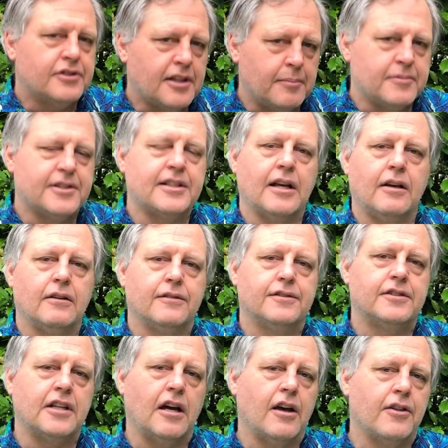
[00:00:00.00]
themselves
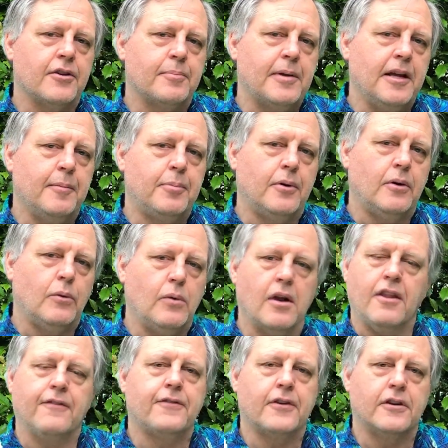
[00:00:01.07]
to other people, one of the